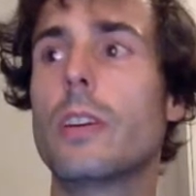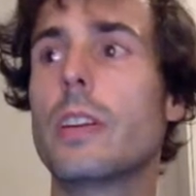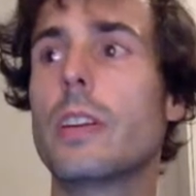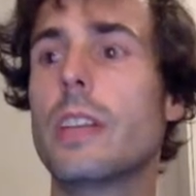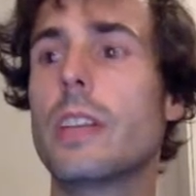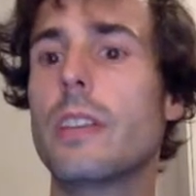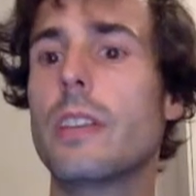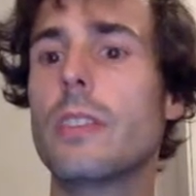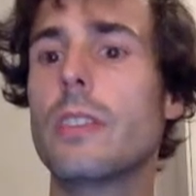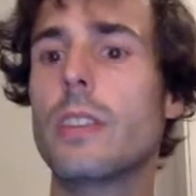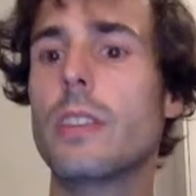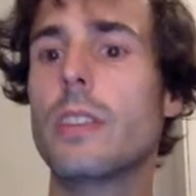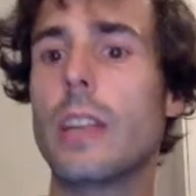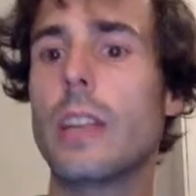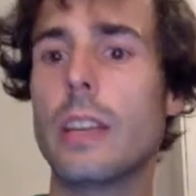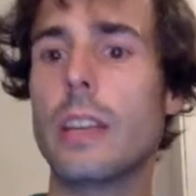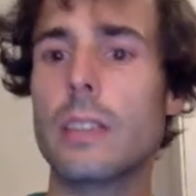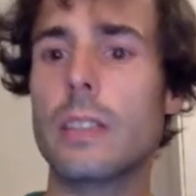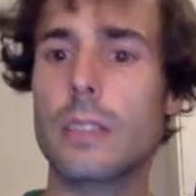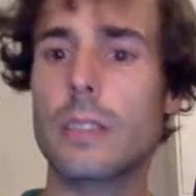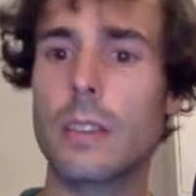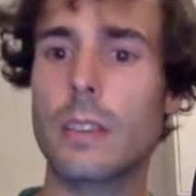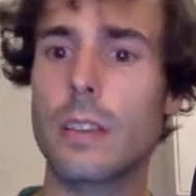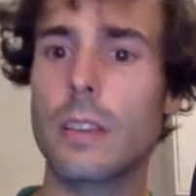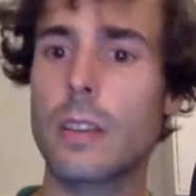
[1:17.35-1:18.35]

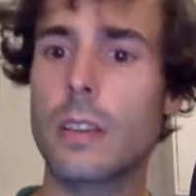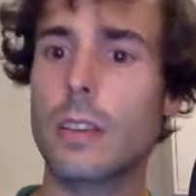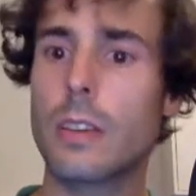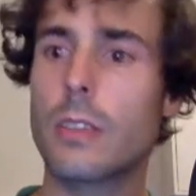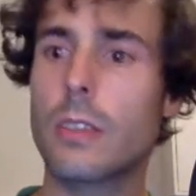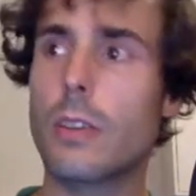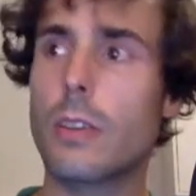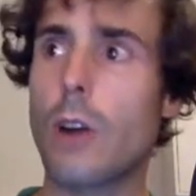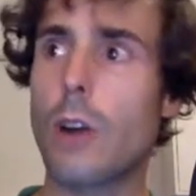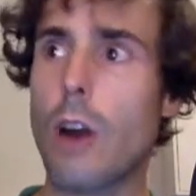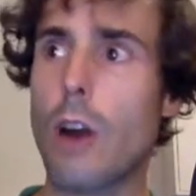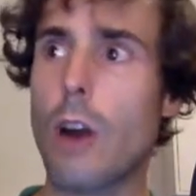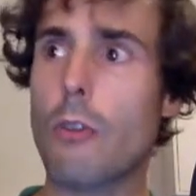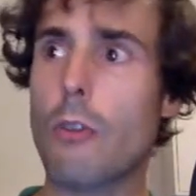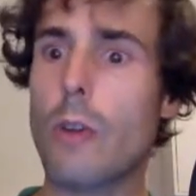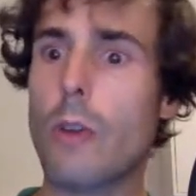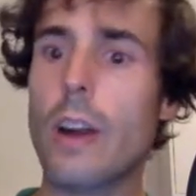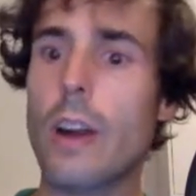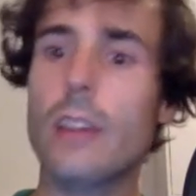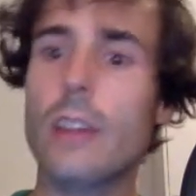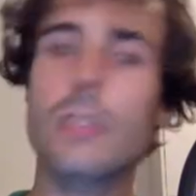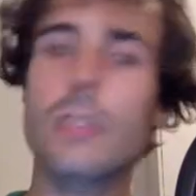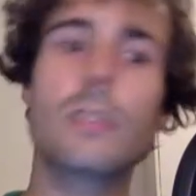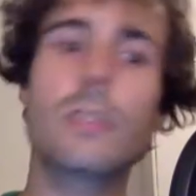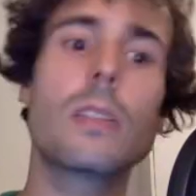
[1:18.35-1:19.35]
Nevertheless, the
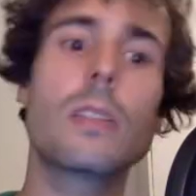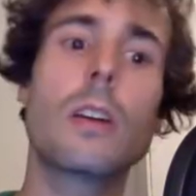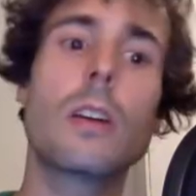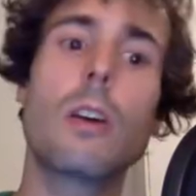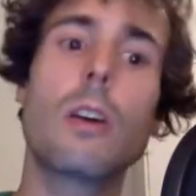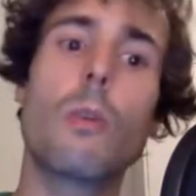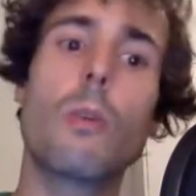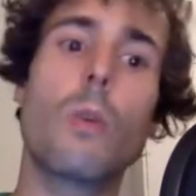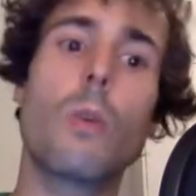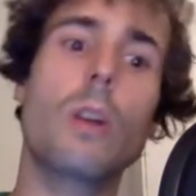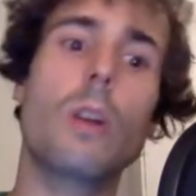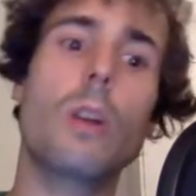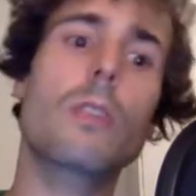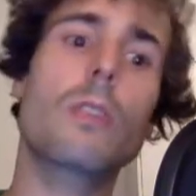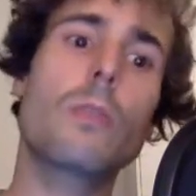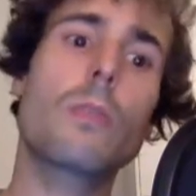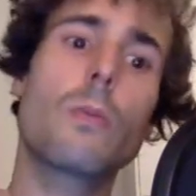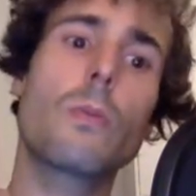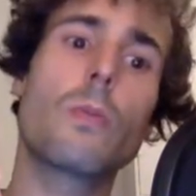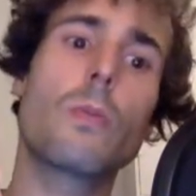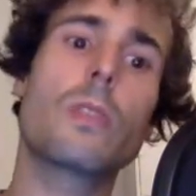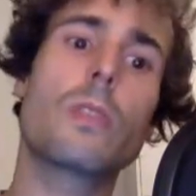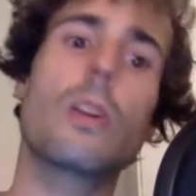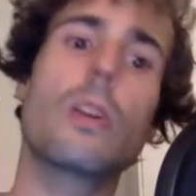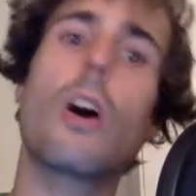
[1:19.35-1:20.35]
arrays work
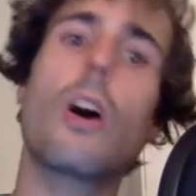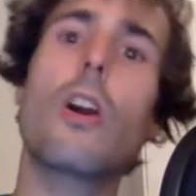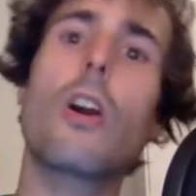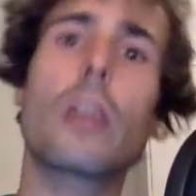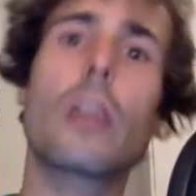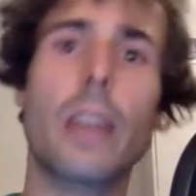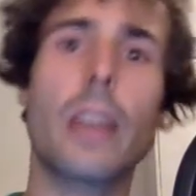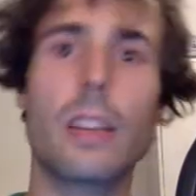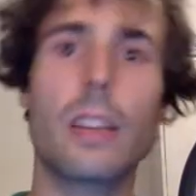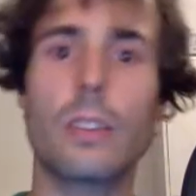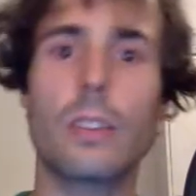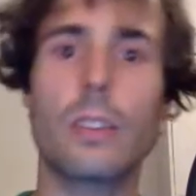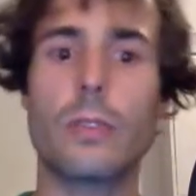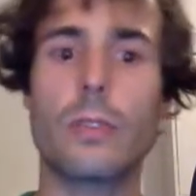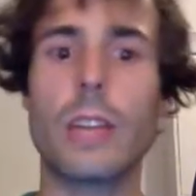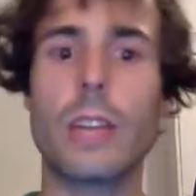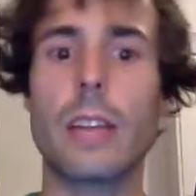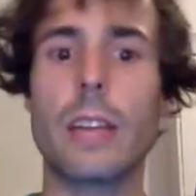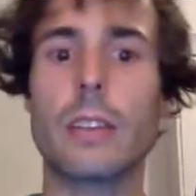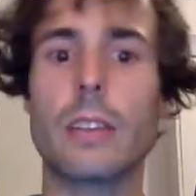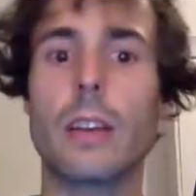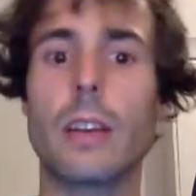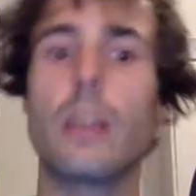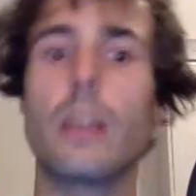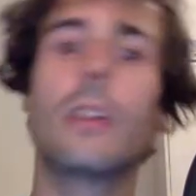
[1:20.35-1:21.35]
with all kinds of
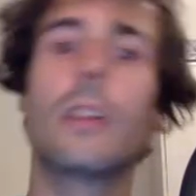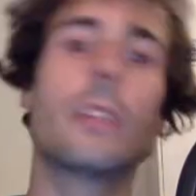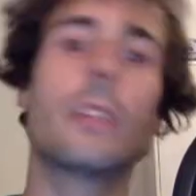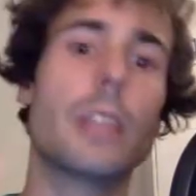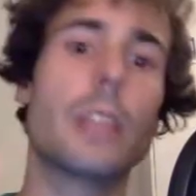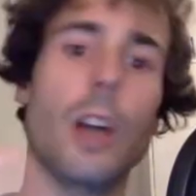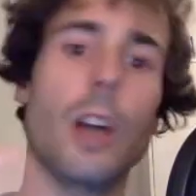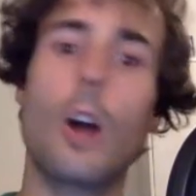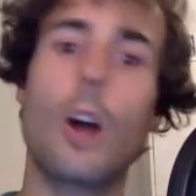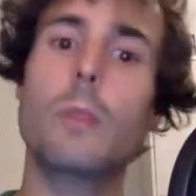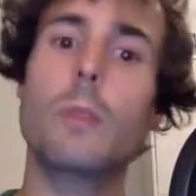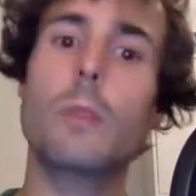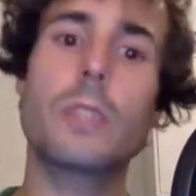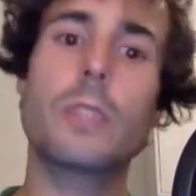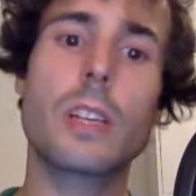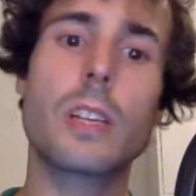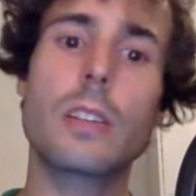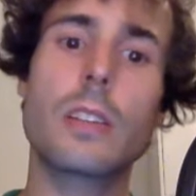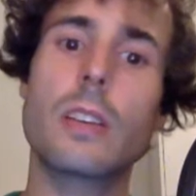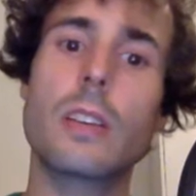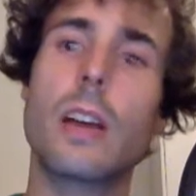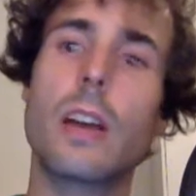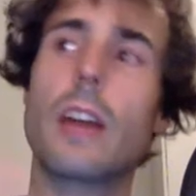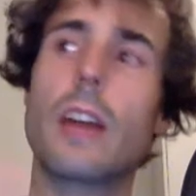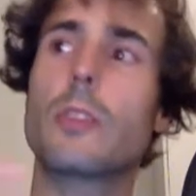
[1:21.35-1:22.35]
data, the
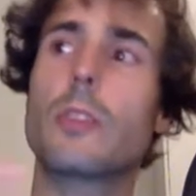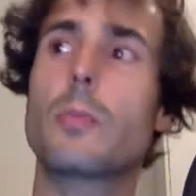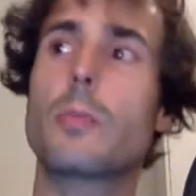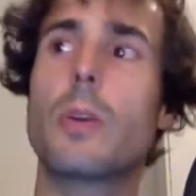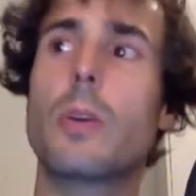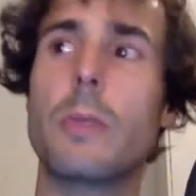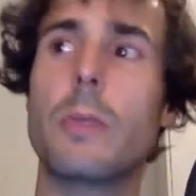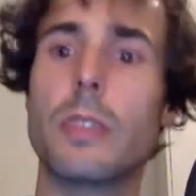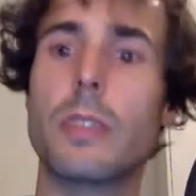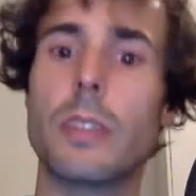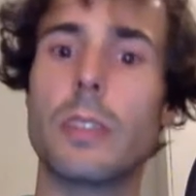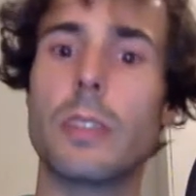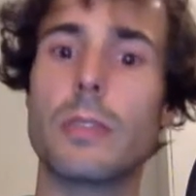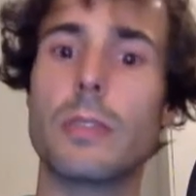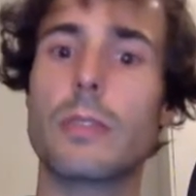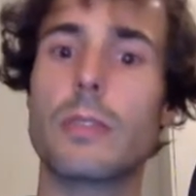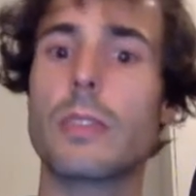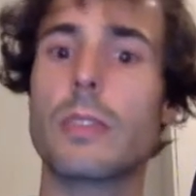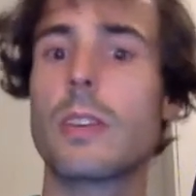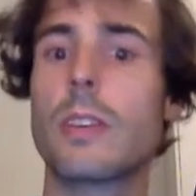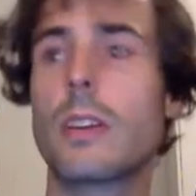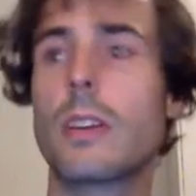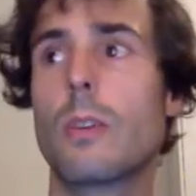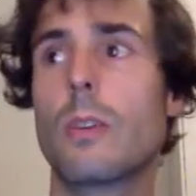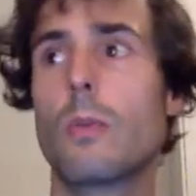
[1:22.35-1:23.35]
object and the primitives,
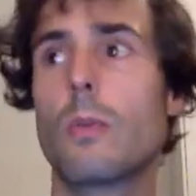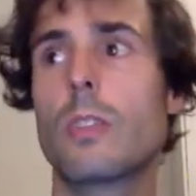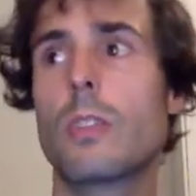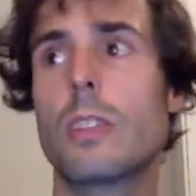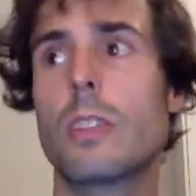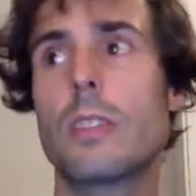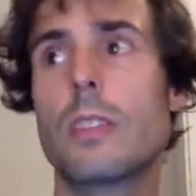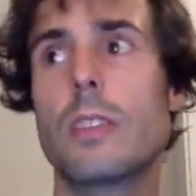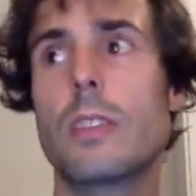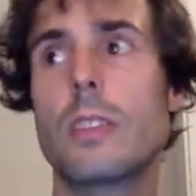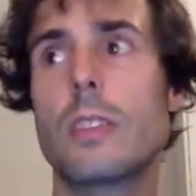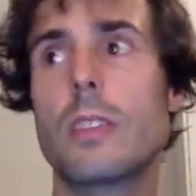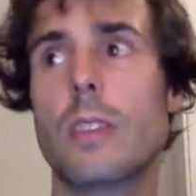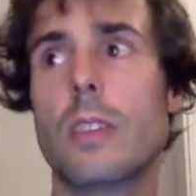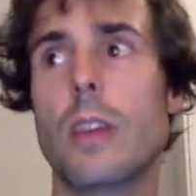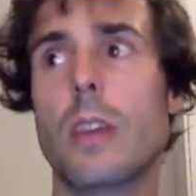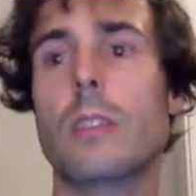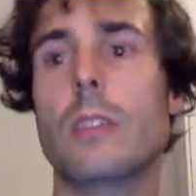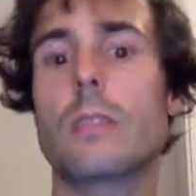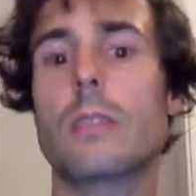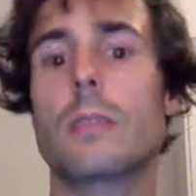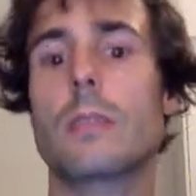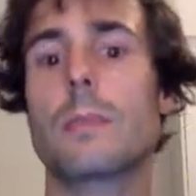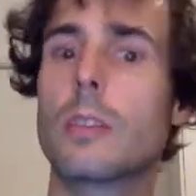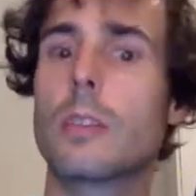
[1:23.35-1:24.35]
which is this
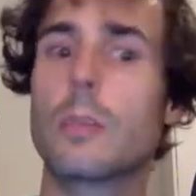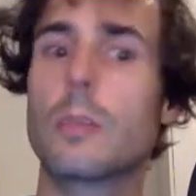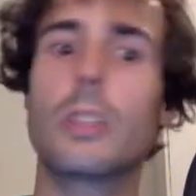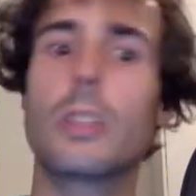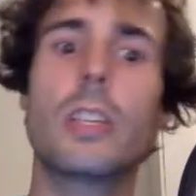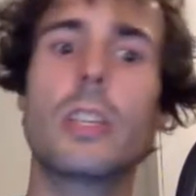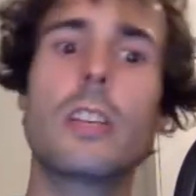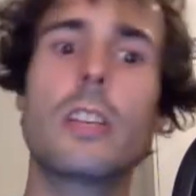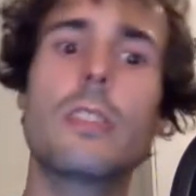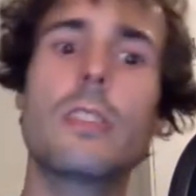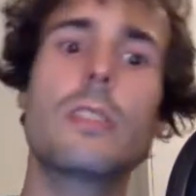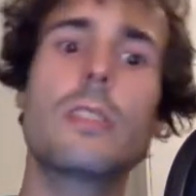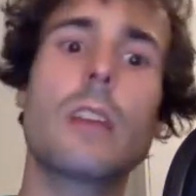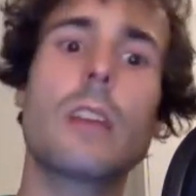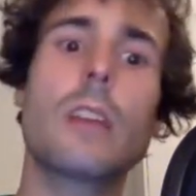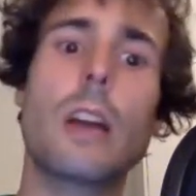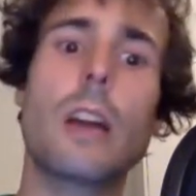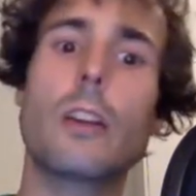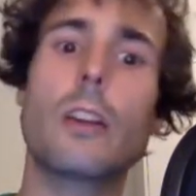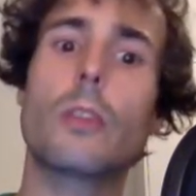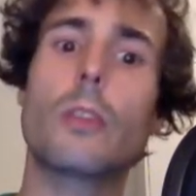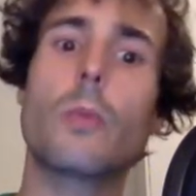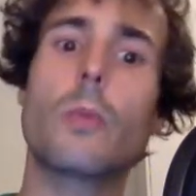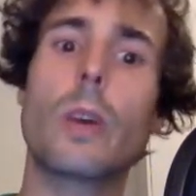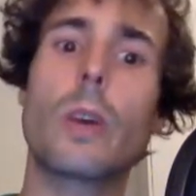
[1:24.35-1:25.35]
case. But there is
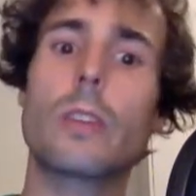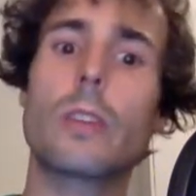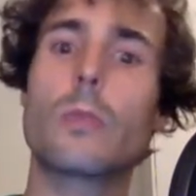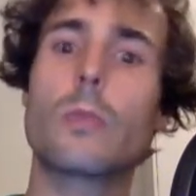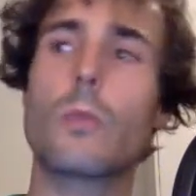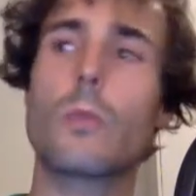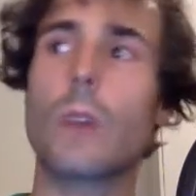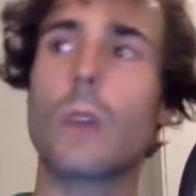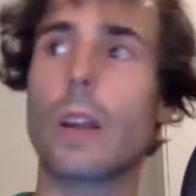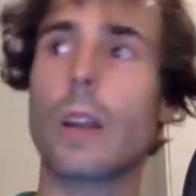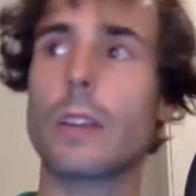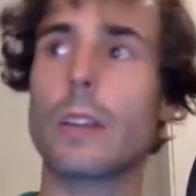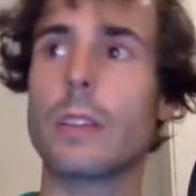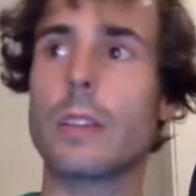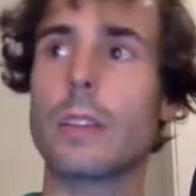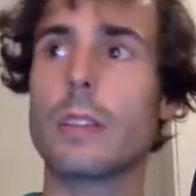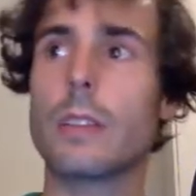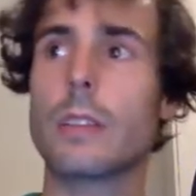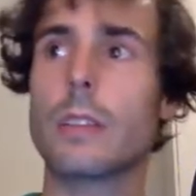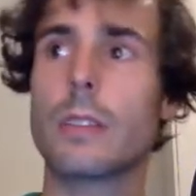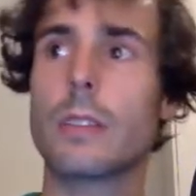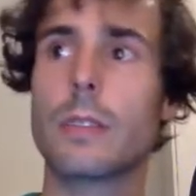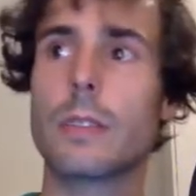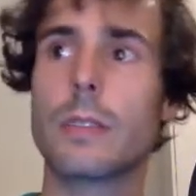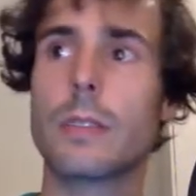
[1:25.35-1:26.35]
another way to write
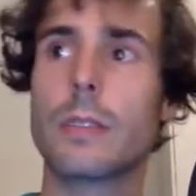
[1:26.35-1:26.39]
it.